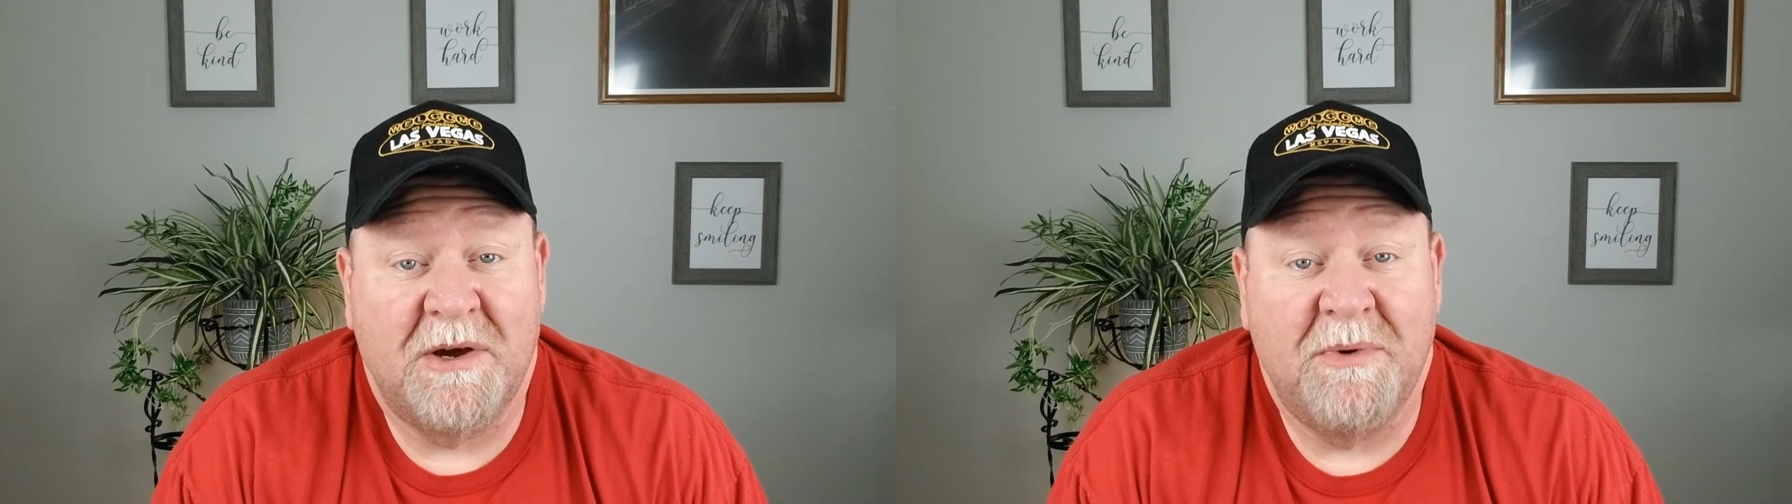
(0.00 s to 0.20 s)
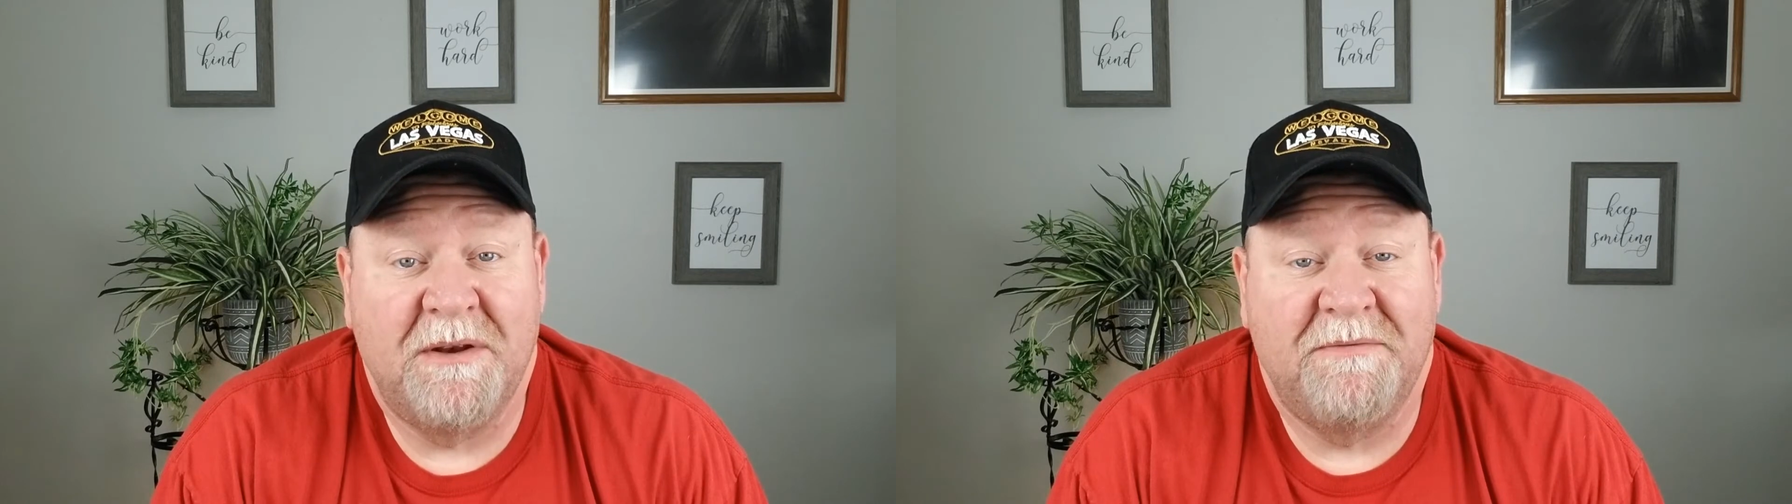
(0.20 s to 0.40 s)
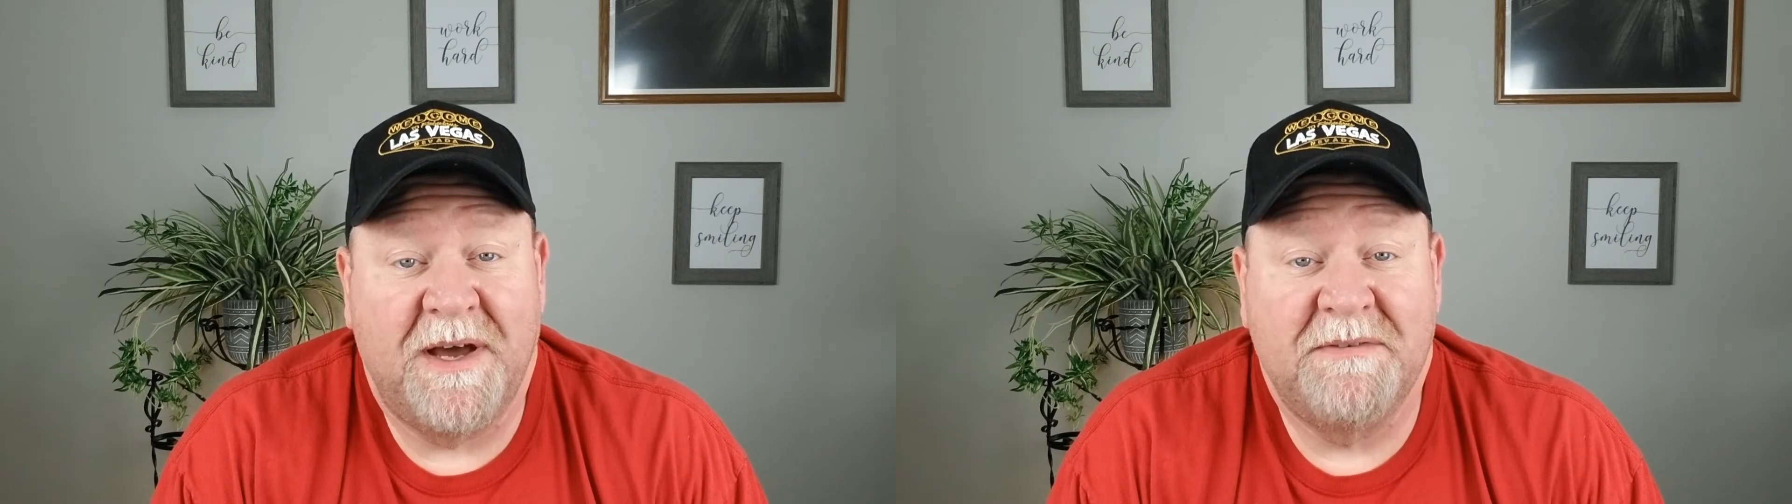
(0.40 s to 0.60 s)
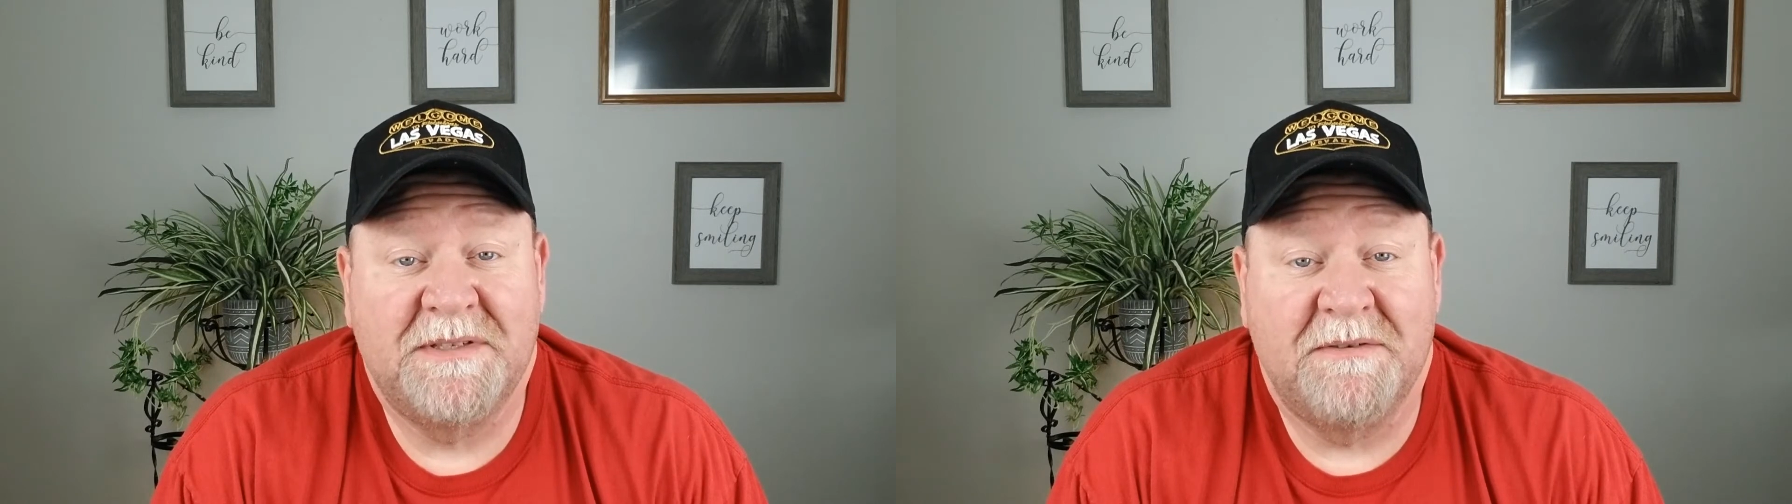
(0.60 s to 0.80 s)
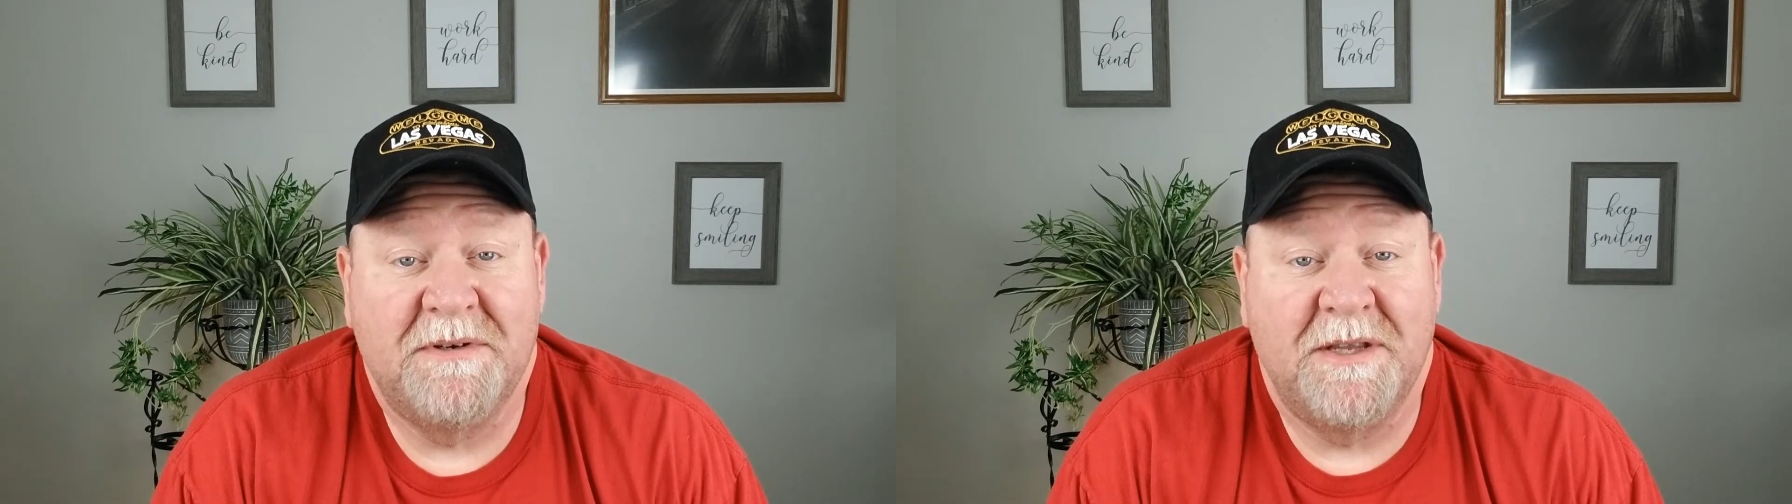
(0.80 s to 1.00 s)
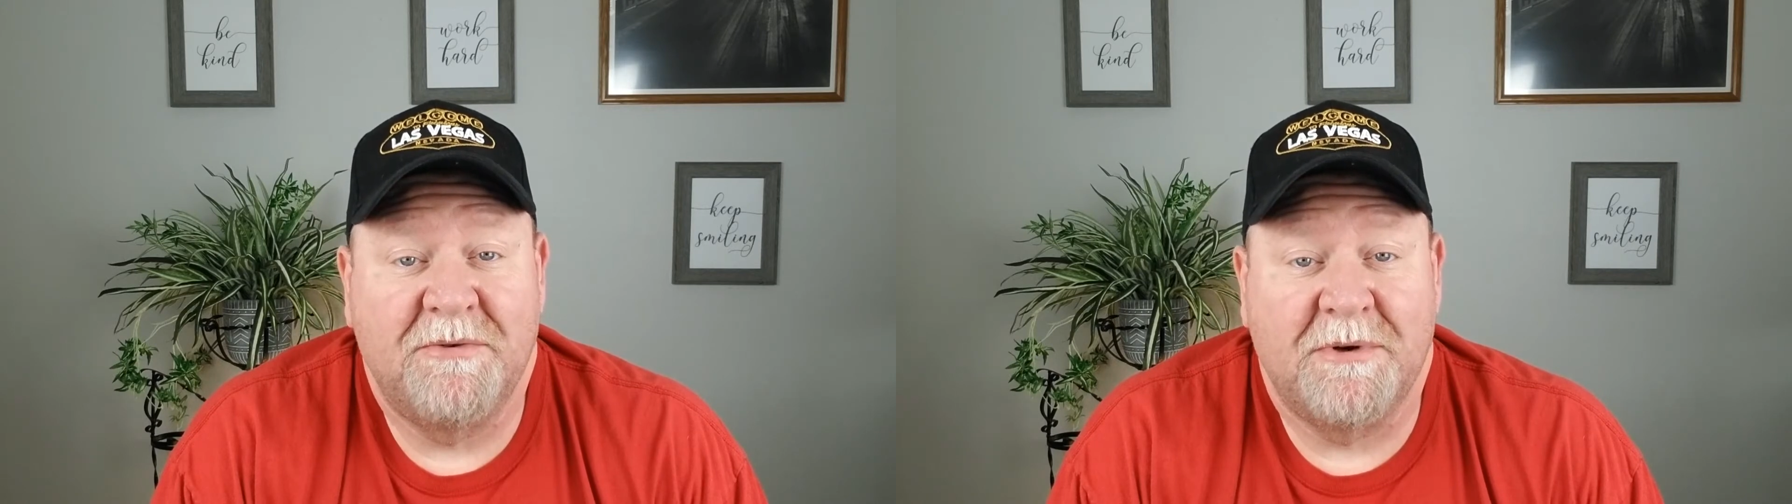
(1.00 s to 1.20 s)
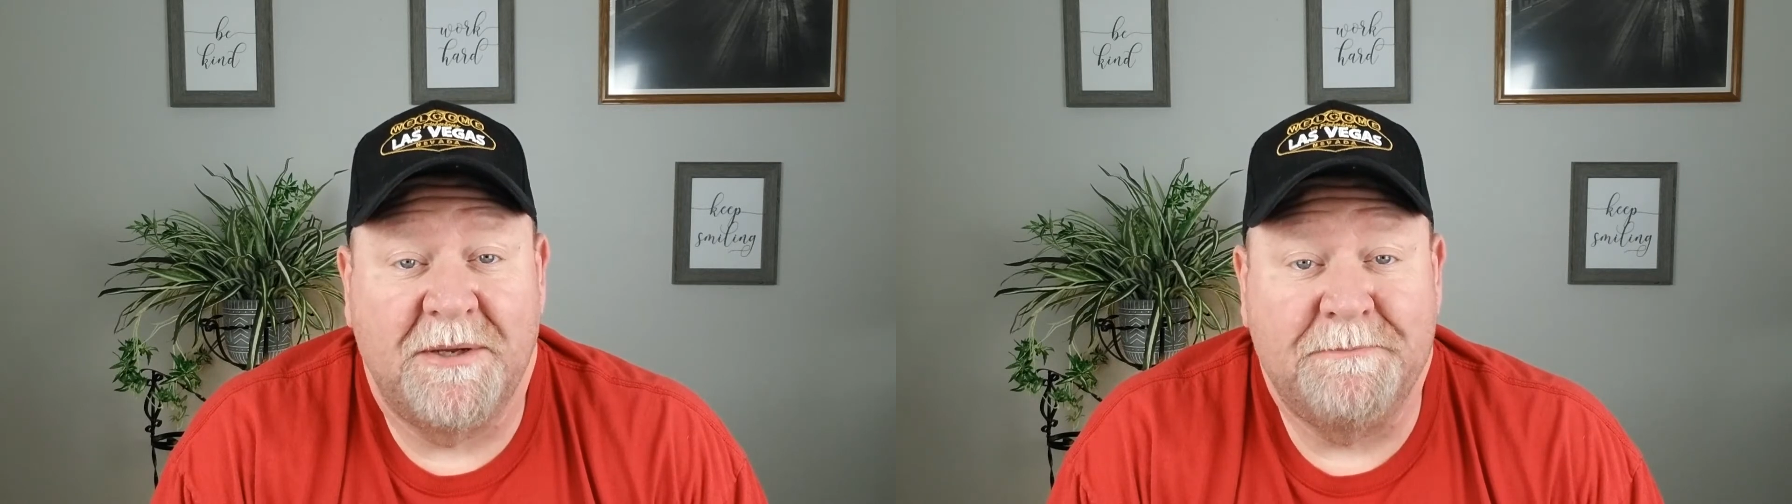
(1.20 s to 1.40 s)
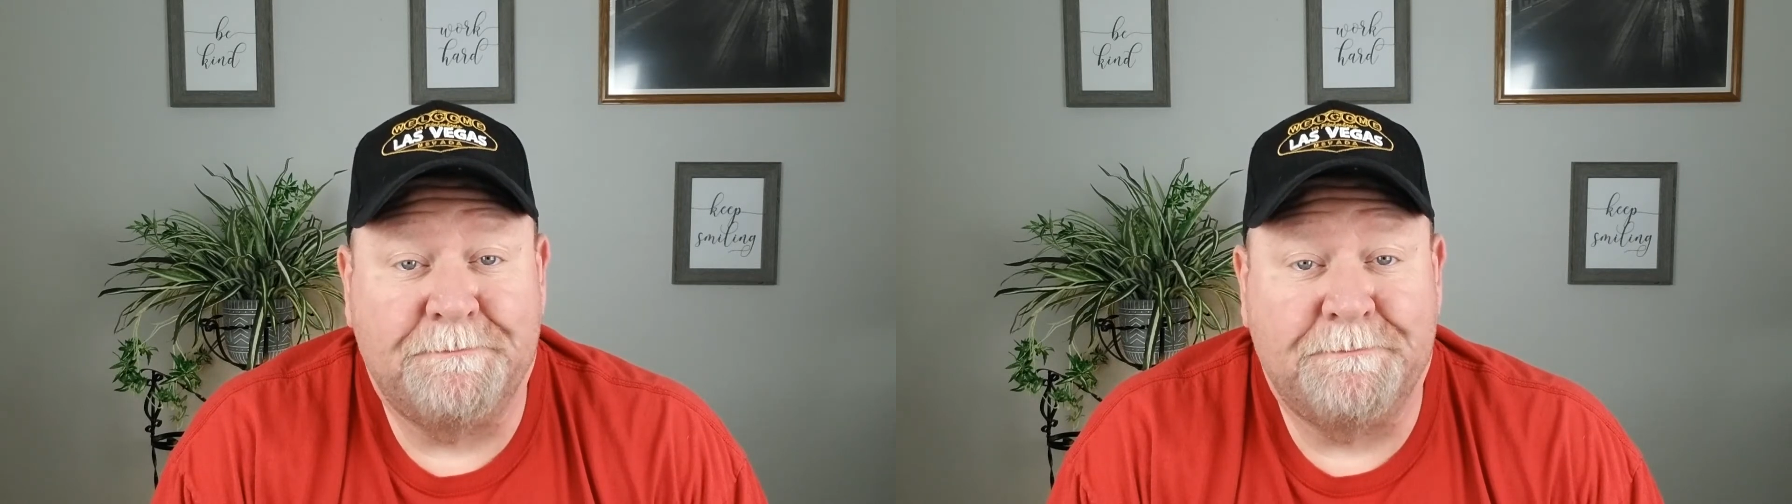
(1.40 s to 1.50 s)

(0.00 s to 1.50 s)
I weighed 573.